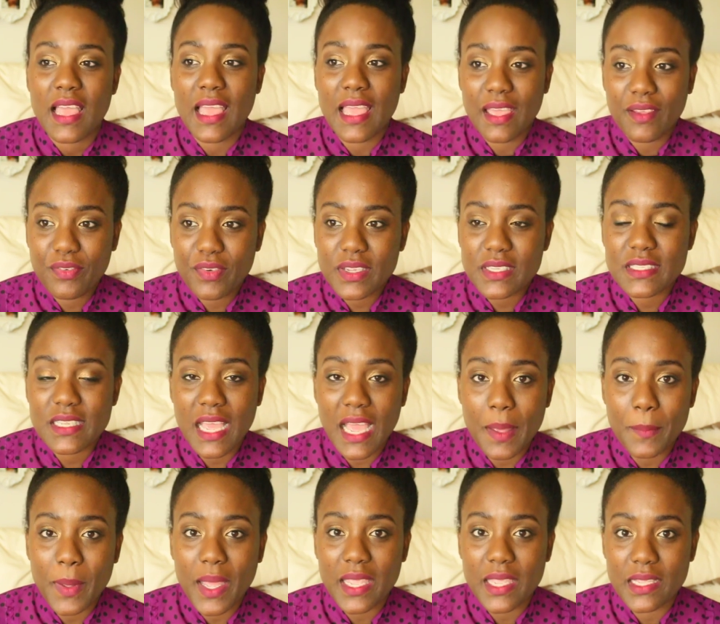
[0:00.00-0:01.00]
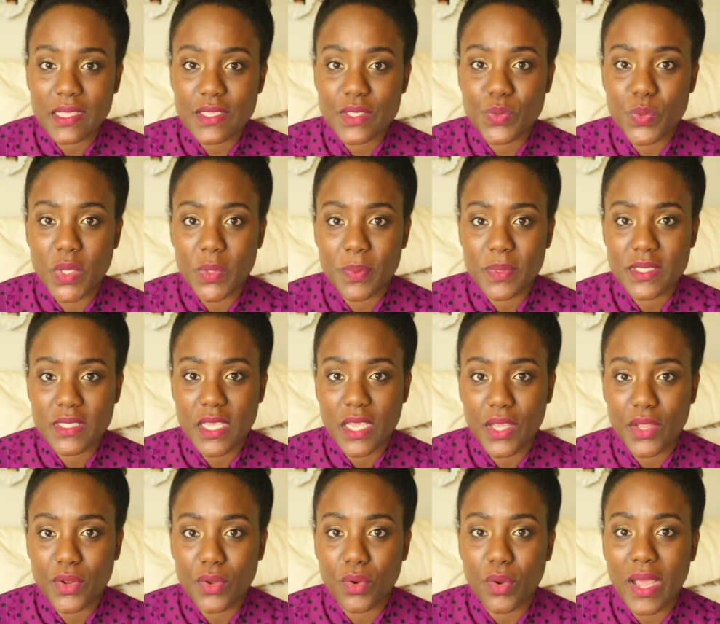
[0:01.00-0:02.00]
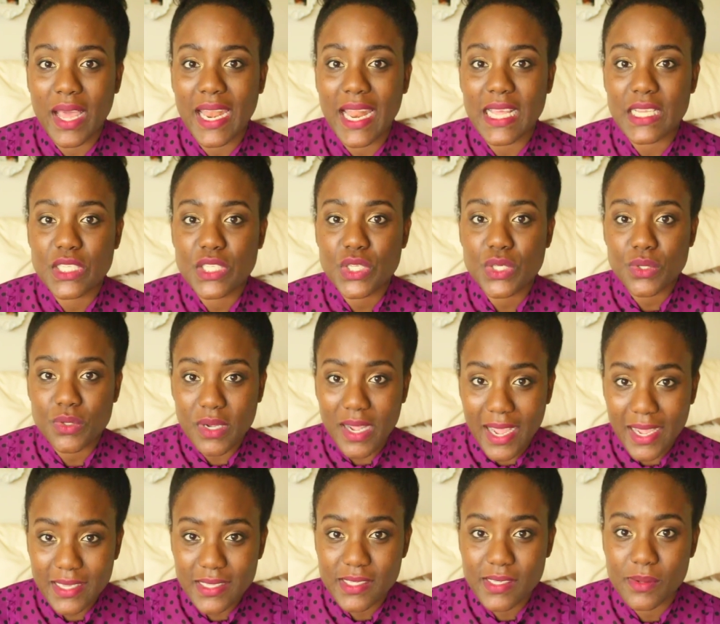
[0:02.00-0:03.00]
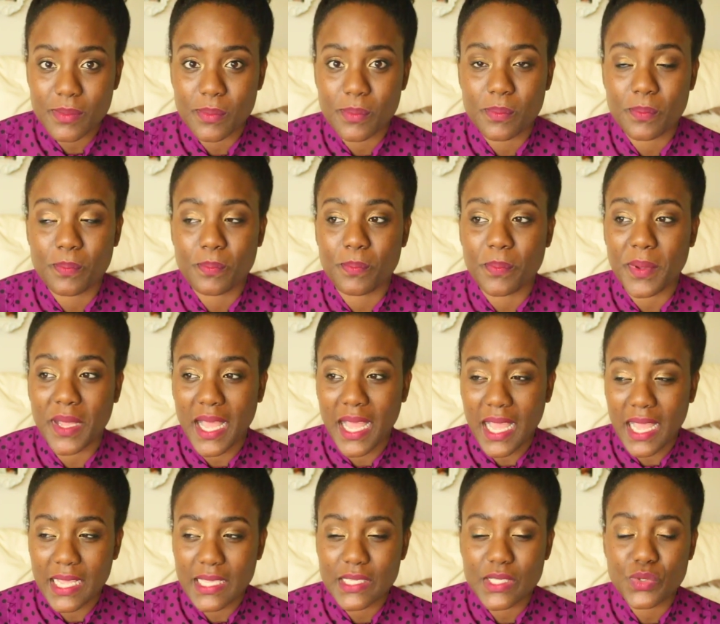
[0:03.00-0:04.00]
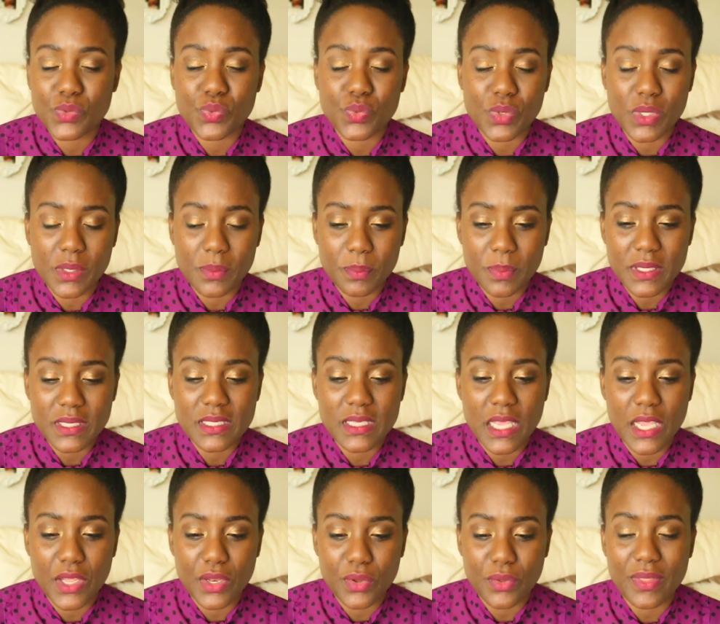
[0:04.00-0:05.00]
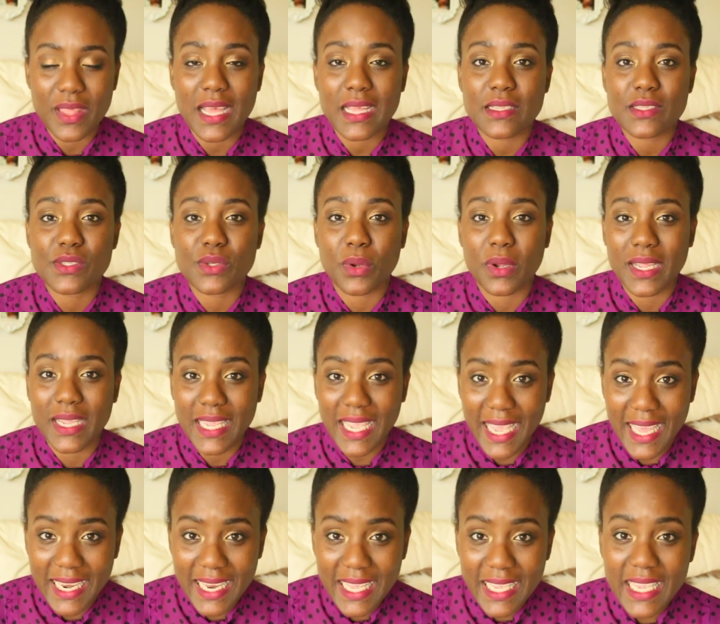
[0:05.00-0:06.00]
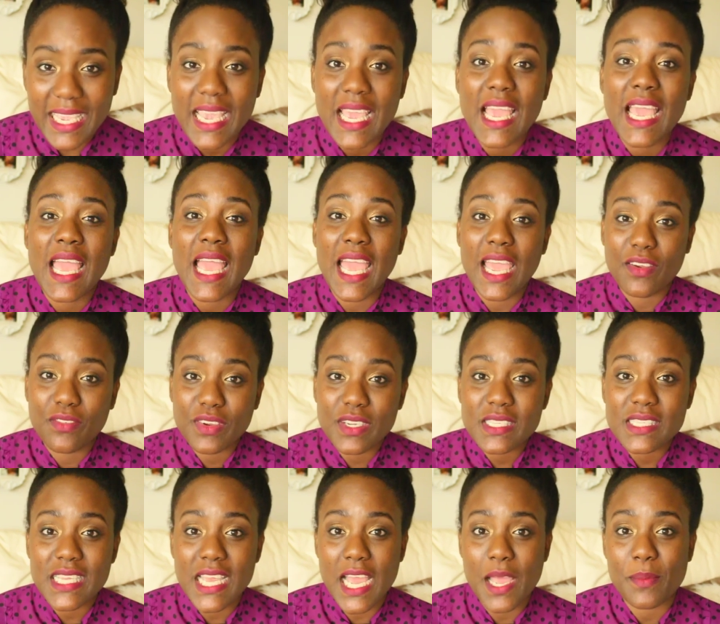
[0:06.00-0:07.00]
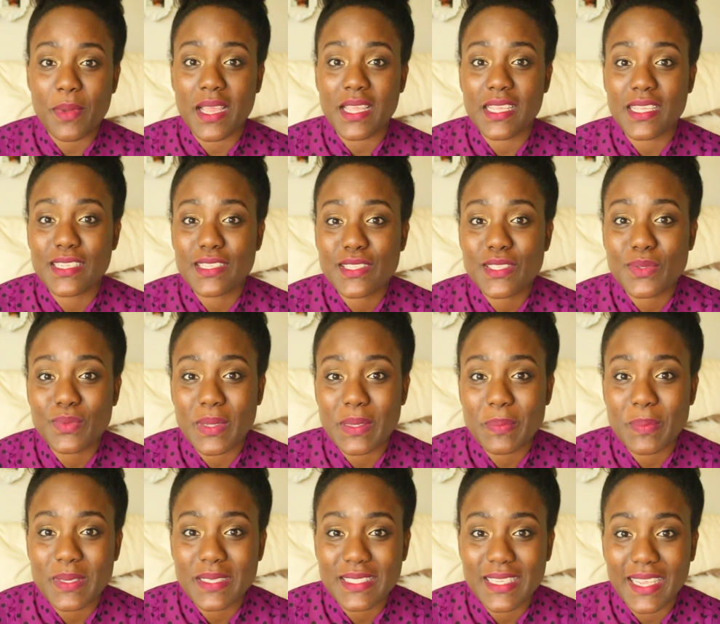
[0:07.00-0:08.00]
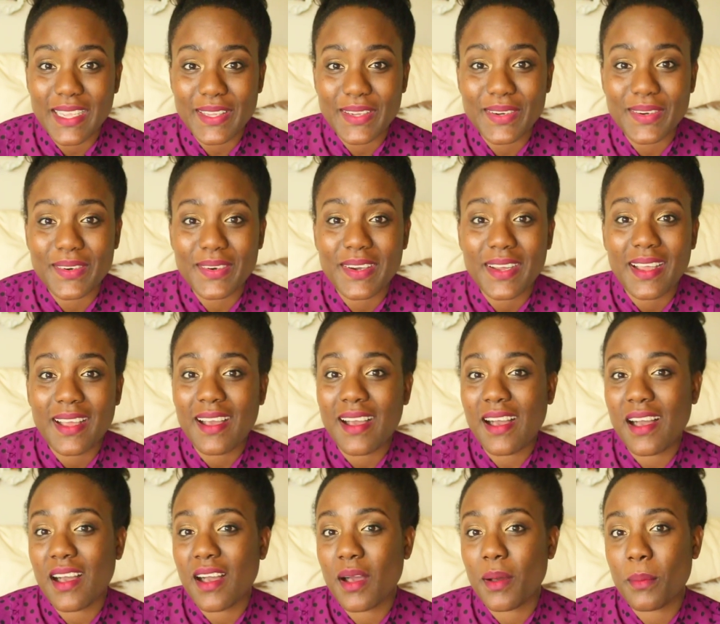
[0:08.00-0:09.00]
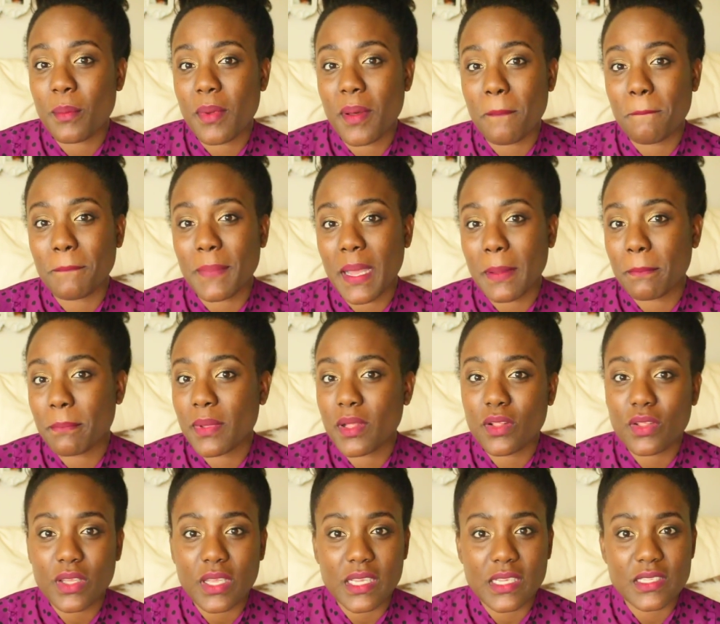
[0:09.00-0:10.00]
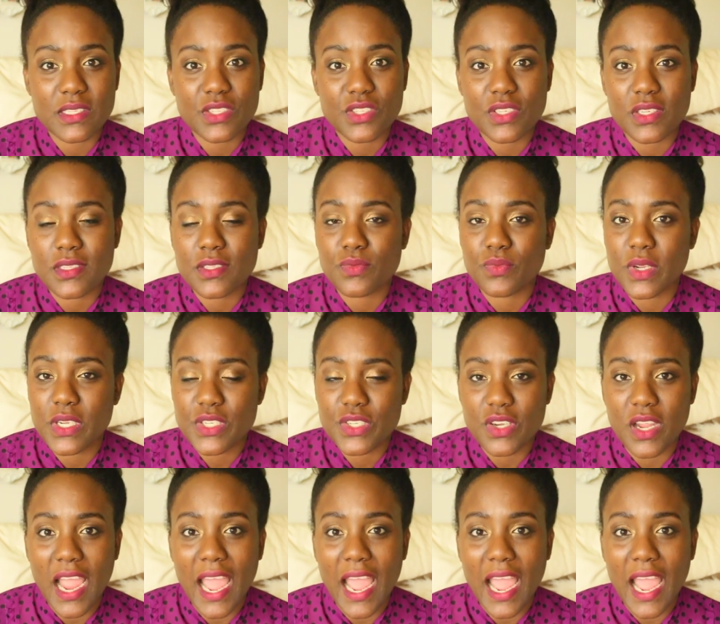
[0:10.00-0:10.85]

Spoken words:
Every time I eat sweet potato, and I try to buy sweet potato that's organic, every time I eat sweet potato, my milk is just richer.